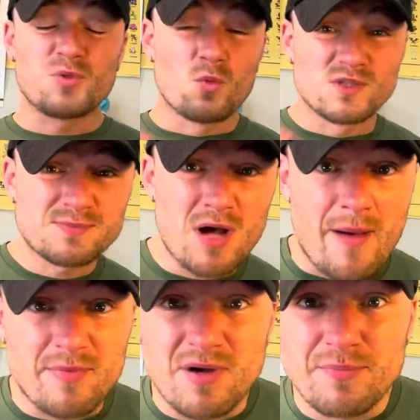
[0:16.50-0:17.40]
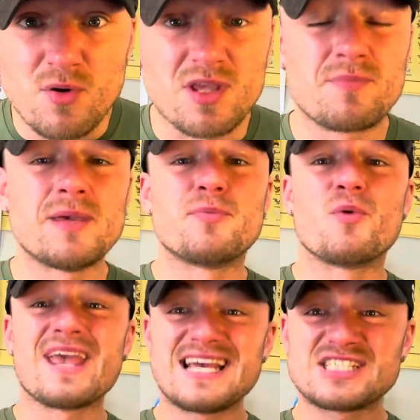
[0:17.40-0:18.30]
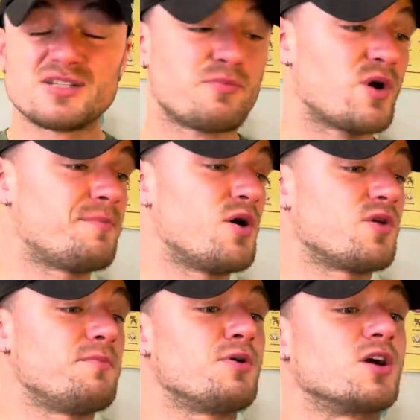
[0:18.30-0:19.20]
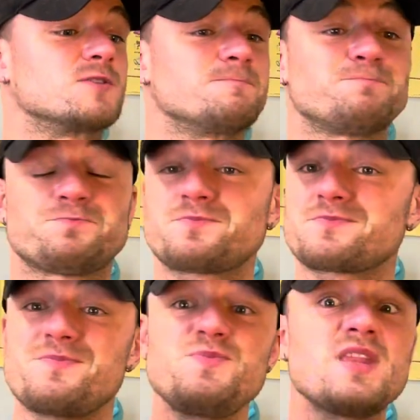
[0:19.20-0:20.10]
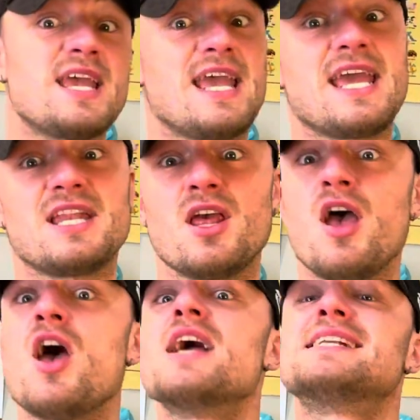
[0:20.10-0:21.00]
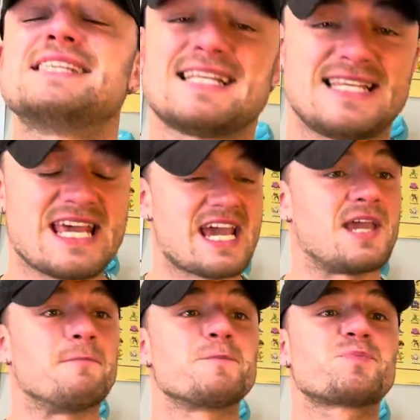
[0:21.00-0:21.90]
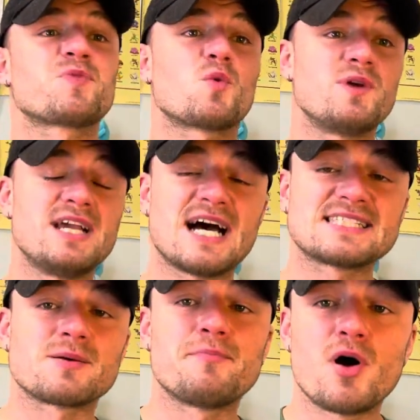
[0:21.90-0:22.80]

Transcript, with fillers: What's poppin', my Pokey people? It's your boy Pokey Perk. And today, we got some